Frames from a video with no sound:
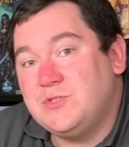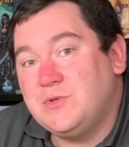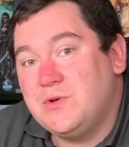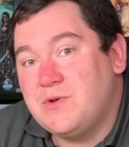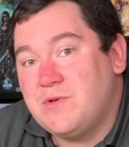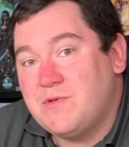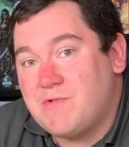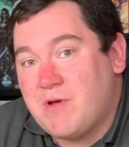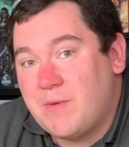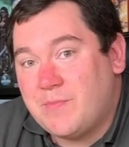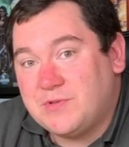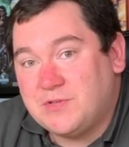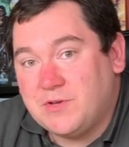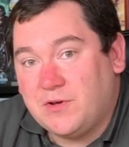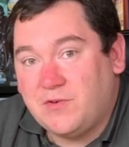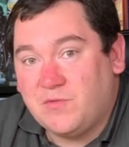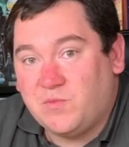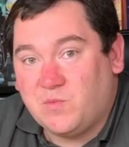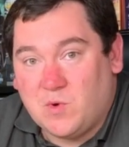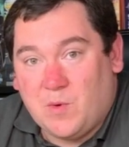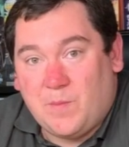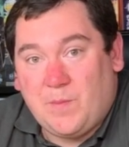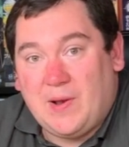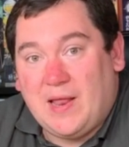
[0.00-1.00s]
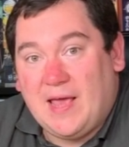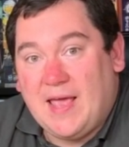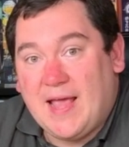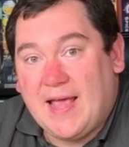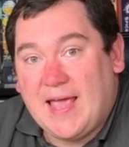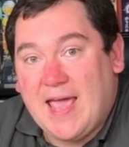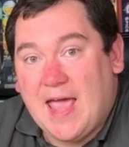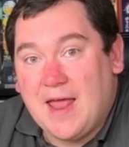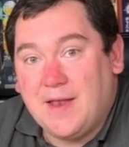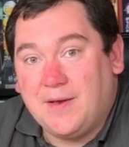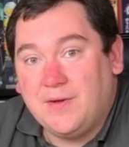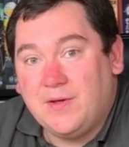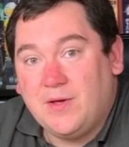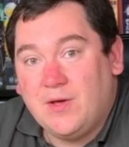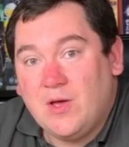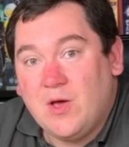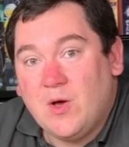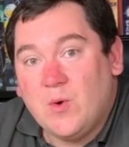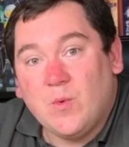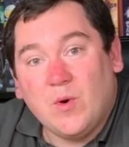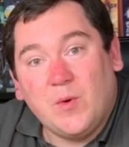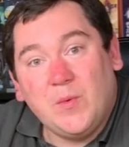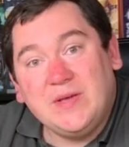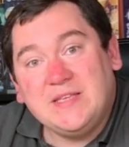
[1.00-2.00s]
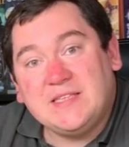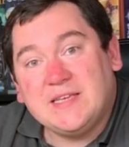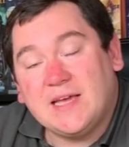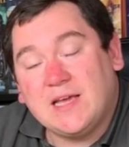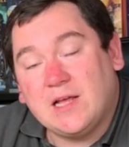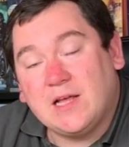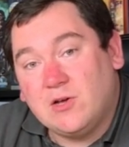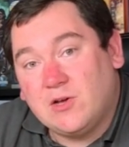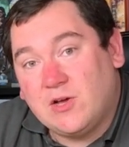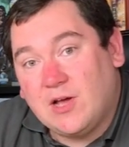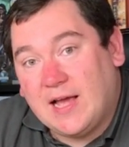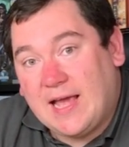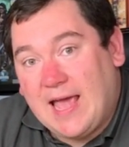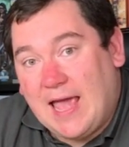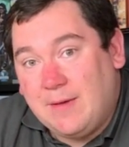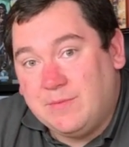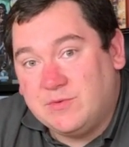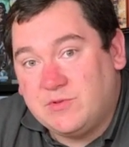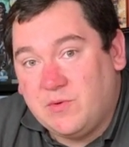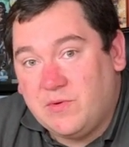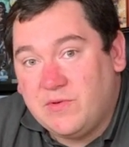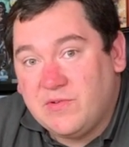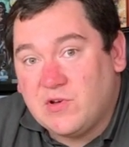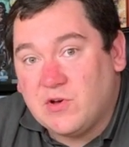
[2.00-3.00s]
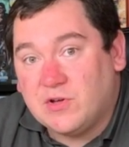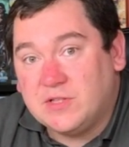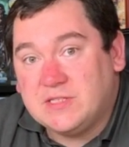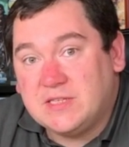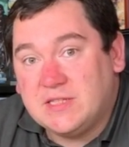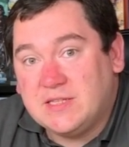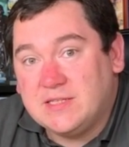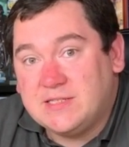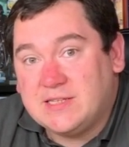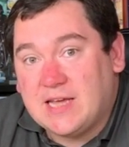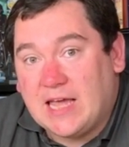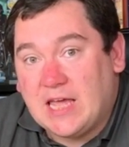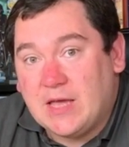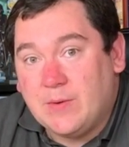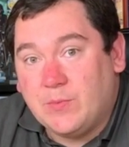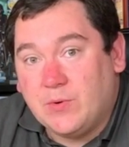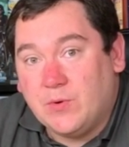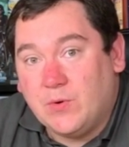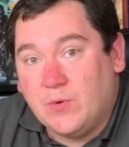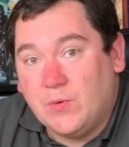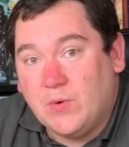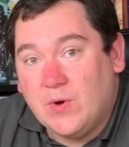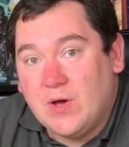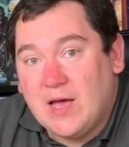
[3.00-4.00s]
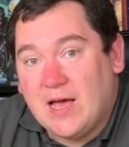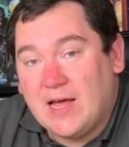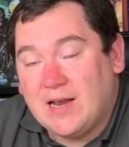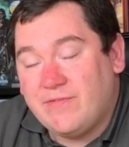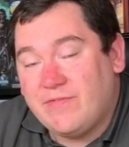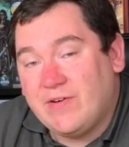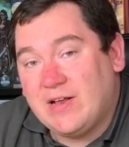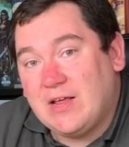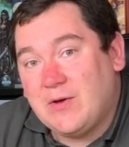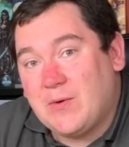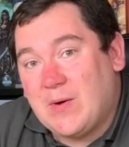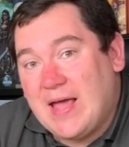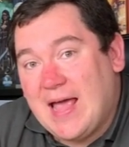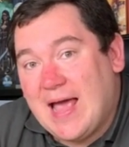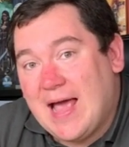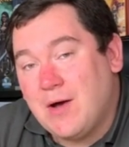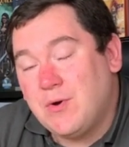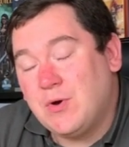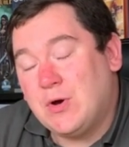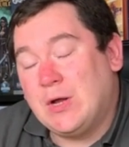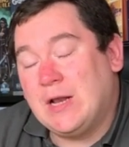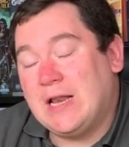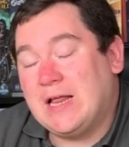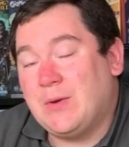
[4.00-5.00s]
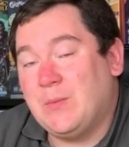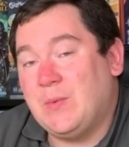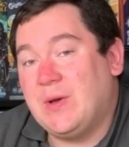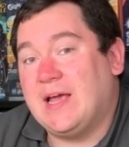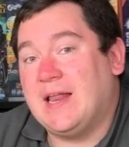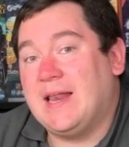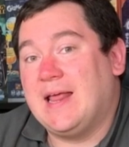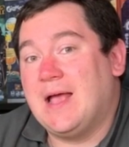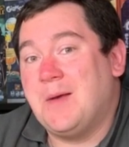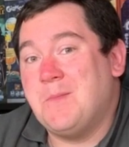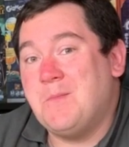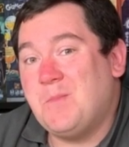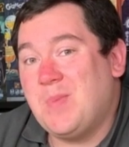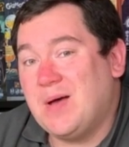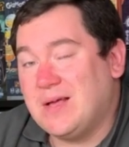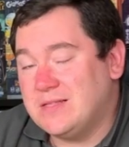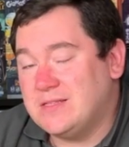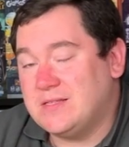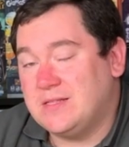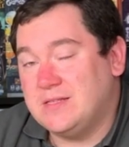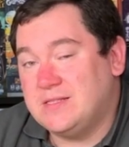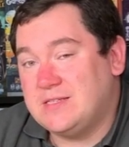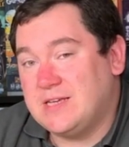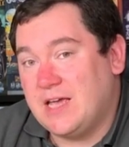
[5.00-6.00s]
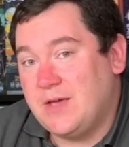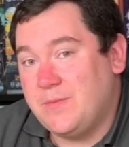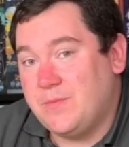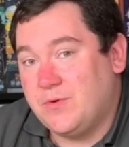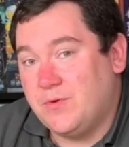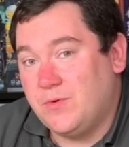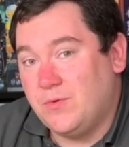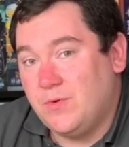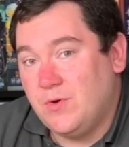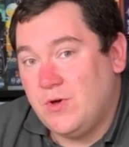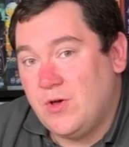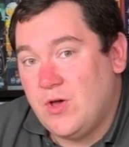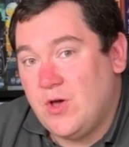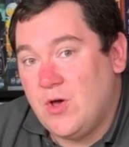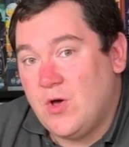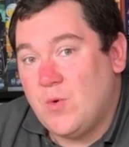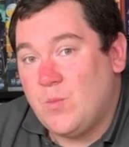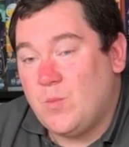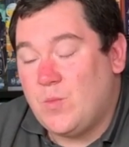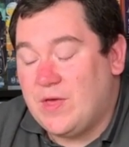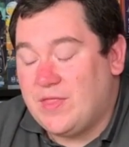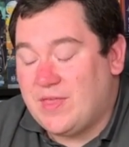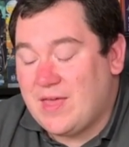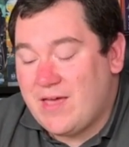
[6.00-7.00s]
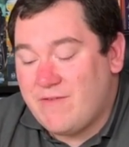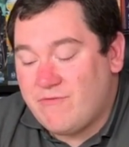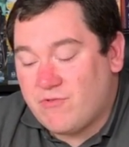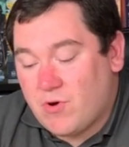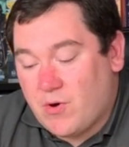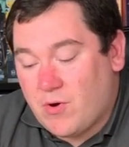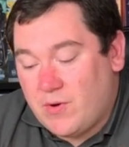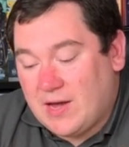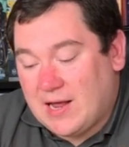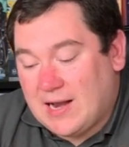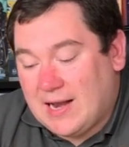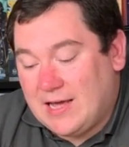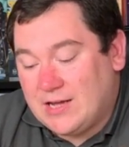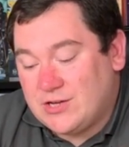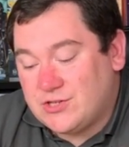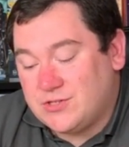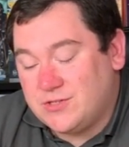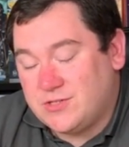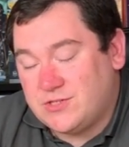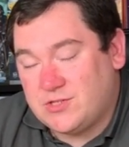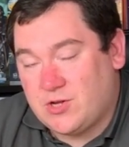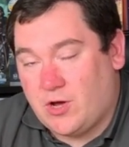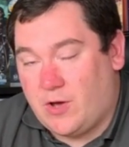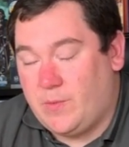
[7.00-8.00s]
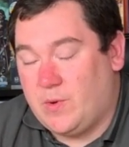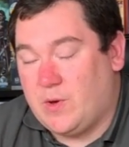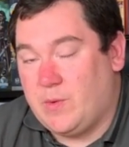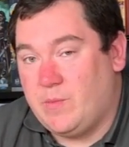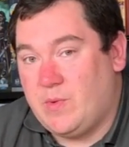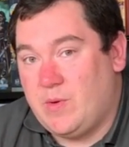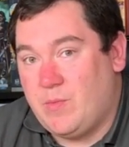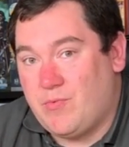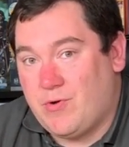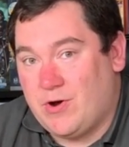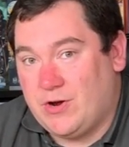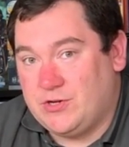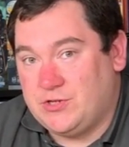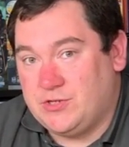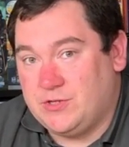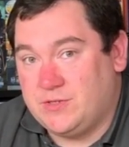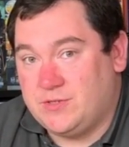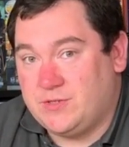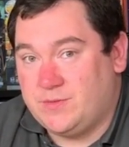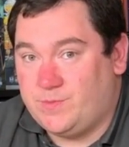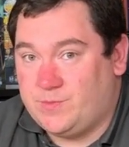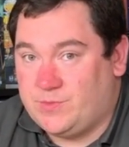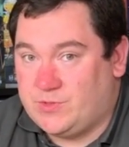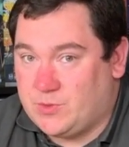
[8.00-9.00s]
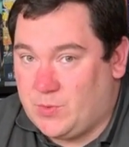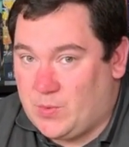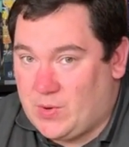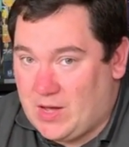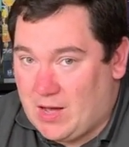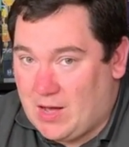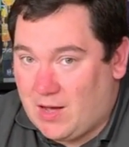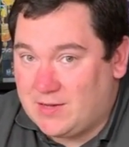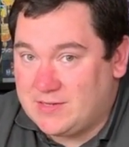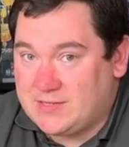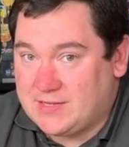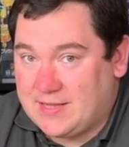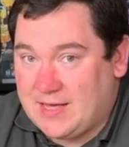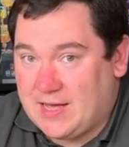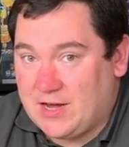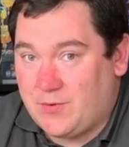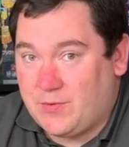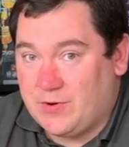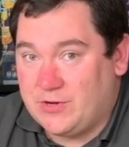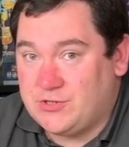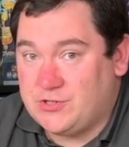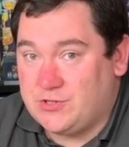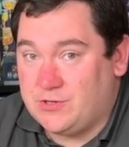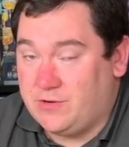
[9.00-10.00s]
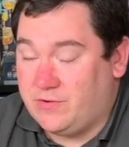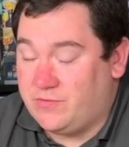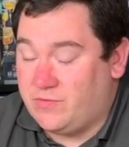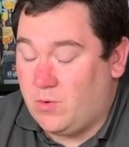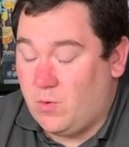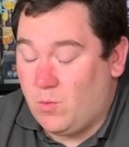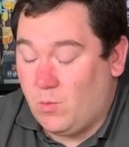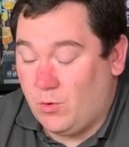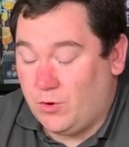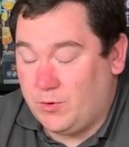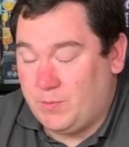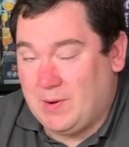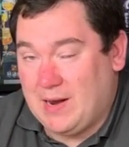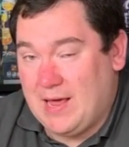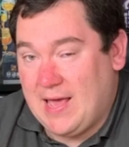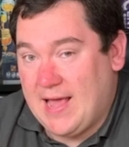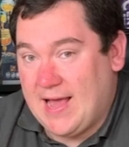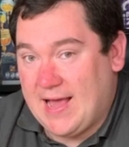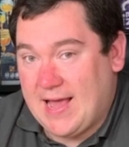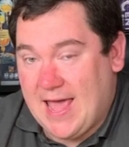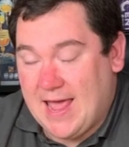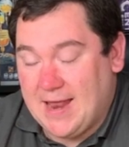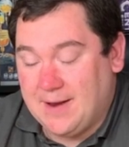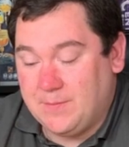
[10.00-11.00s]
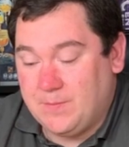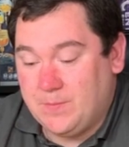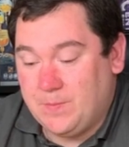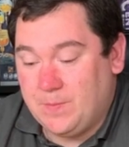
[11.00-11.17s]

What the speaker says: another episode of What Play Again, where we take a look at games that we've gotten to the table and evaluate how quickly we're going to get back to the table. With ever-growing collections, time can be precious, so we answer that question of would play again.